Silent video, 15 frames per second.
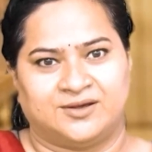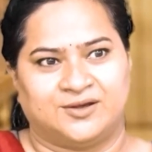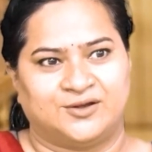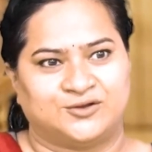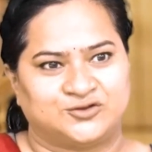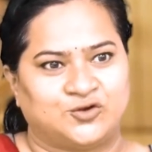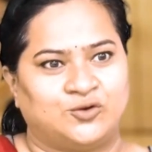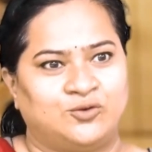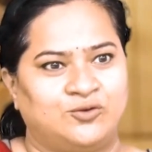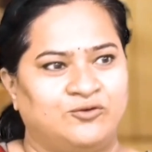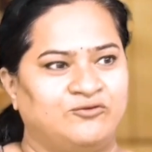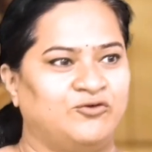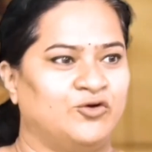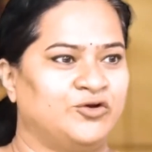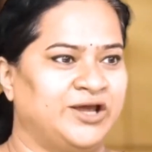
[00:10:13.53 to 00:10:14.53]
So
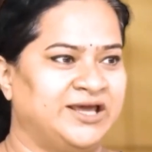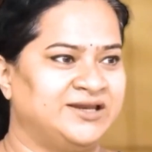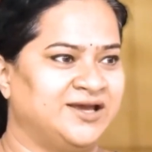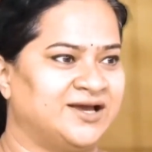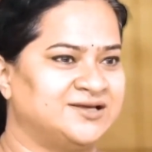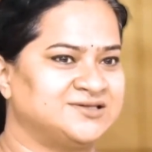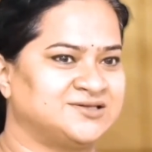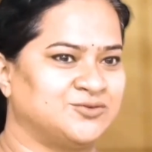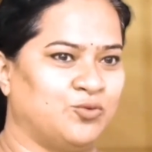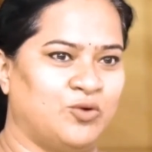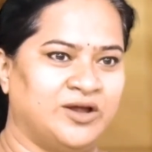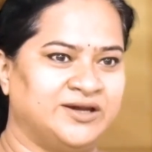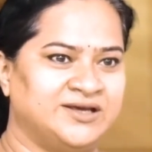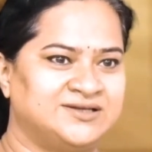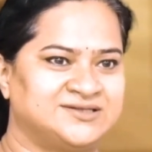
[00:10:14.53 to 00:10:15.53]
4 areas.
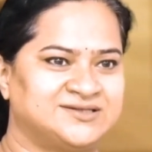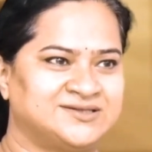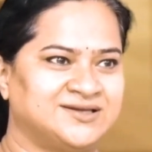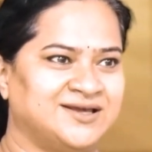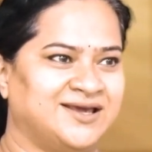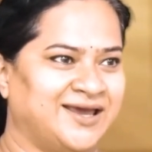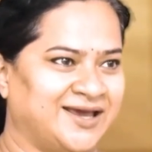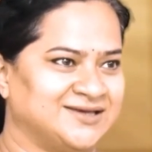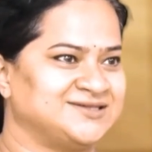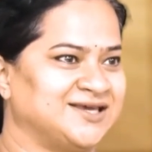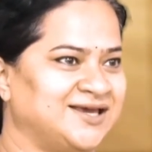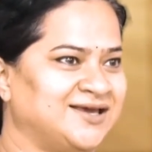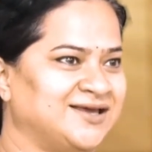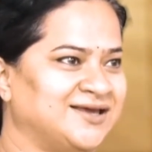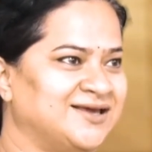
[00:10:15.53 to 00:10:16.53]
One is
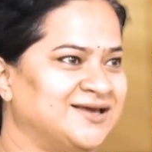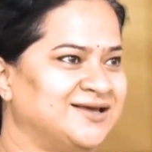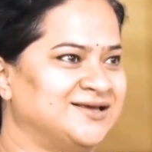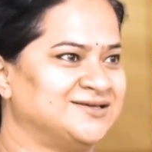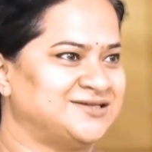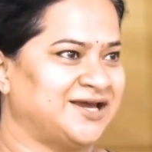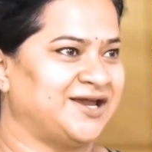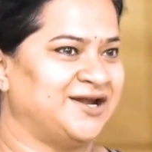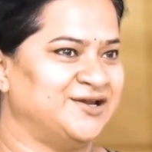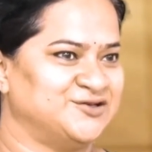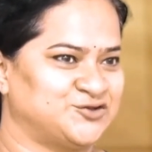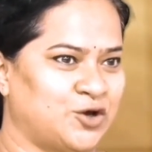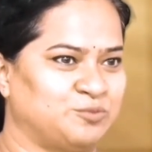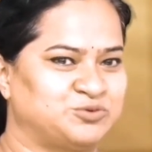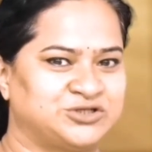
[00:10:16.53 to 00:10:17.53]
essay, second is
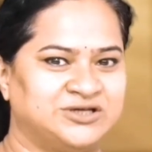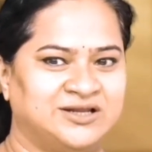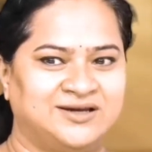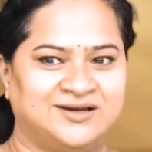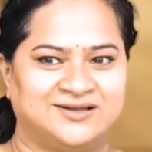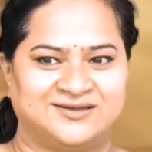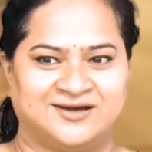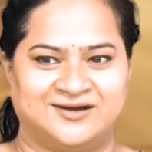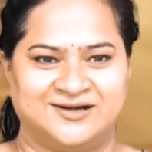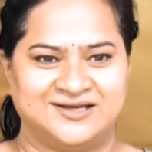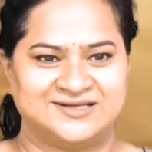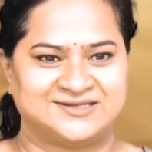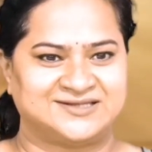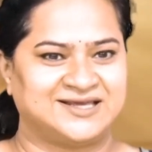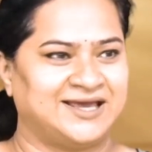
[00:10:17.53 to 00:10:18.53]
optional, third
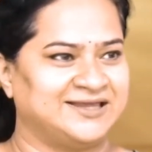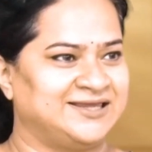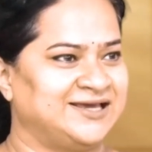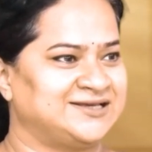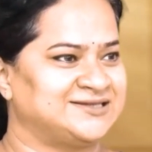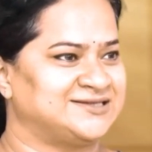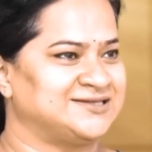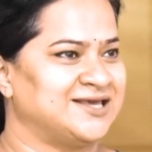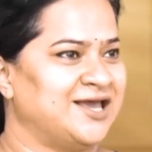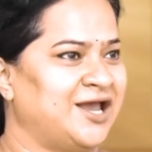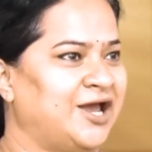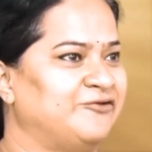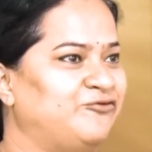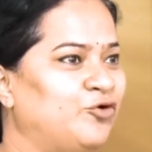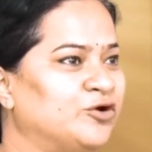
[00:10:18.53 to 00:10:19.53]
is ethics,
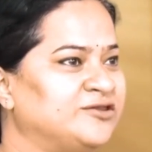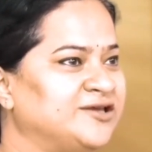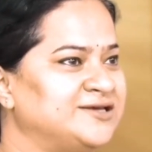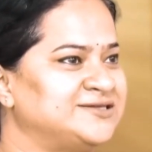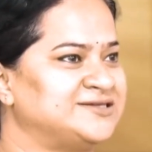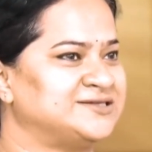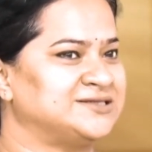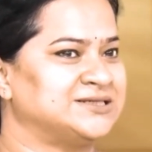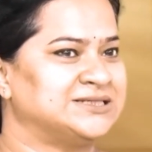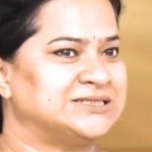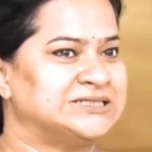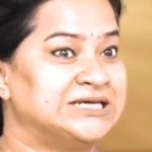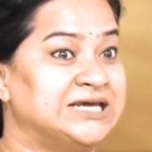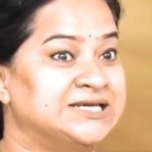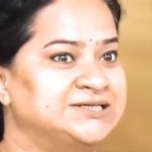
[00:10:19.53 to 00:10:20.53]
and fourth is
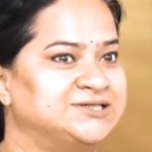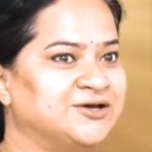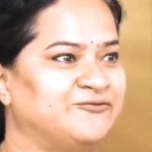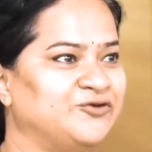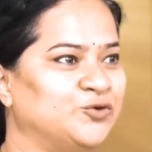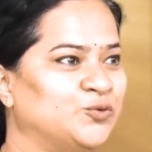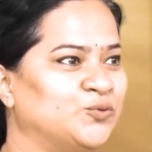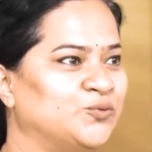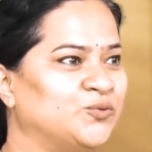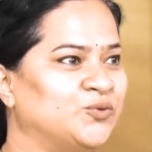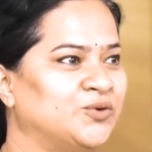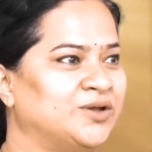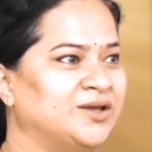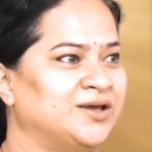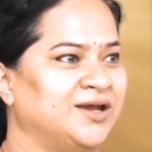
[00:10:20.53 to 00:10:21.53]
interview.
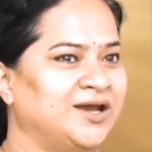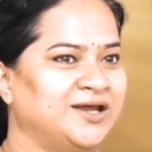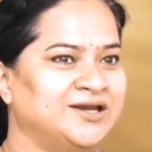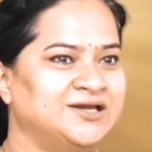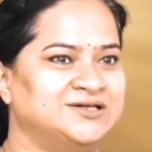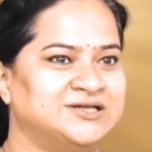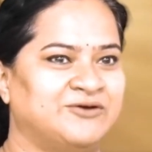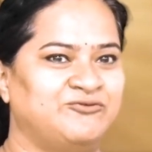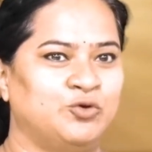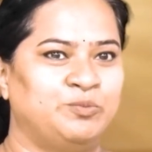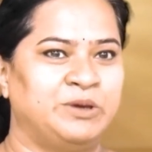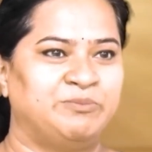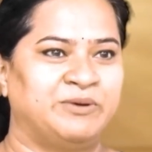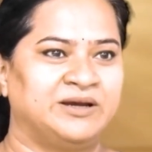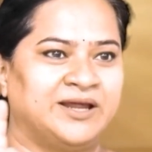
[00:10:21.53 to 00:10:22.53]
In interview,
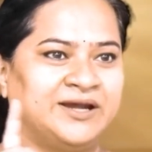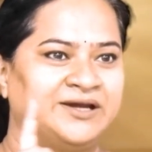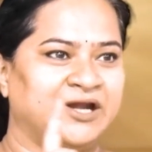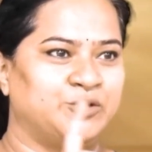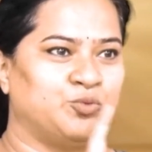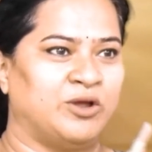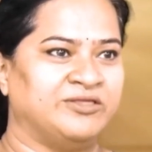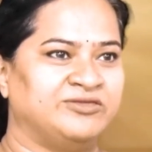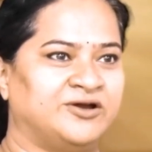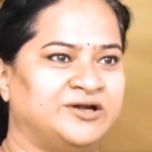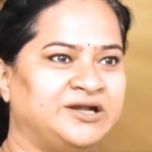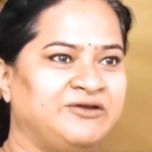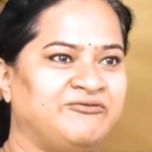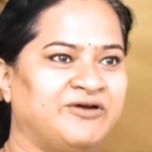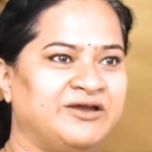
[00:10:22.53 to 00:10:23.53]
people can get
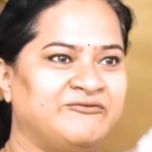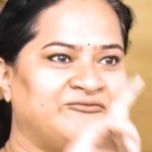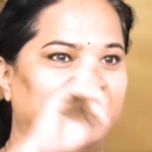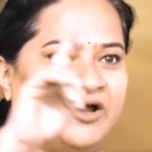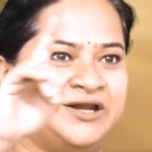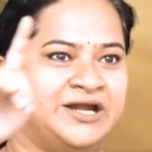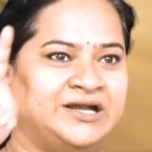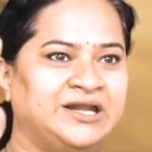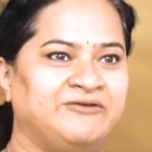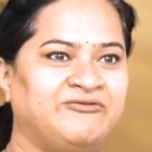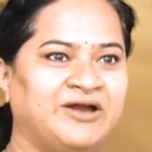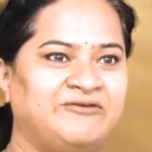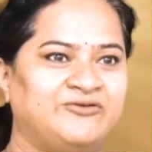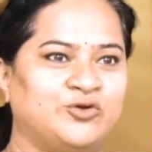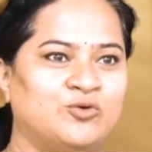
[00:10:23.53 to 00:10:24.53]
135,
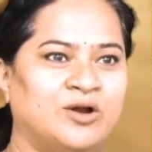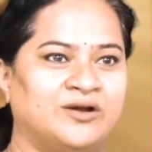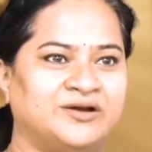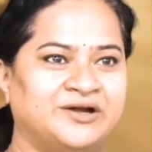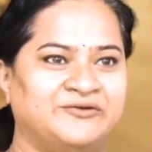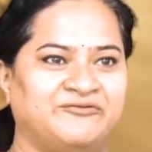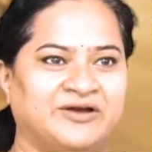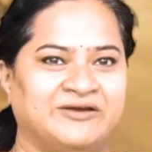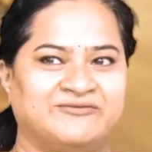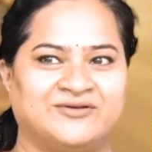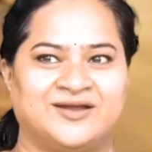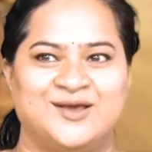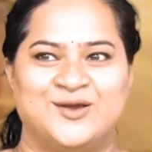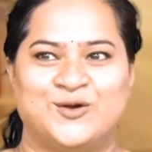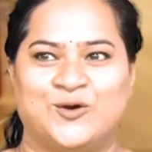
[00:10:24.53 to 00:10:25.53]
185, 205.
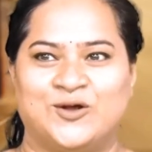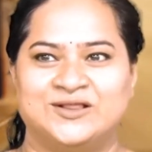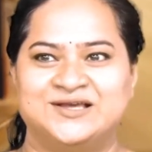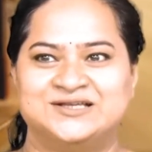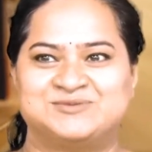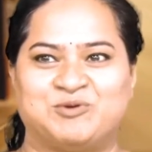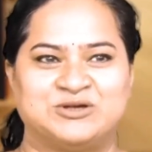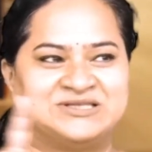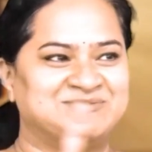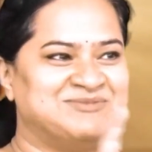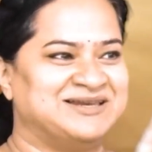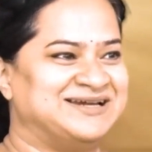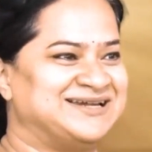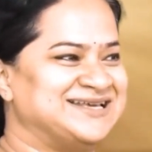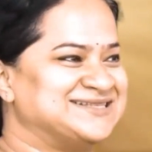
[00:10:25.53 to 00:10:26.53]
All these
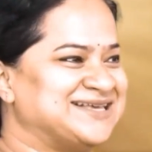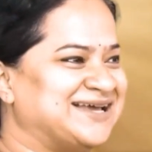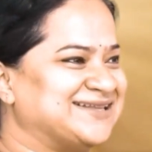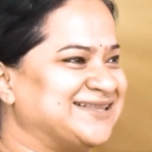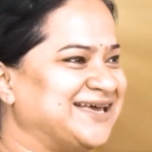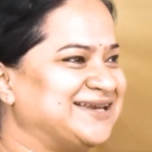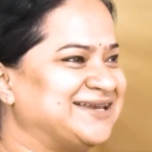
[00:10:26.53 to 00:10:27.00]
possibilities are there.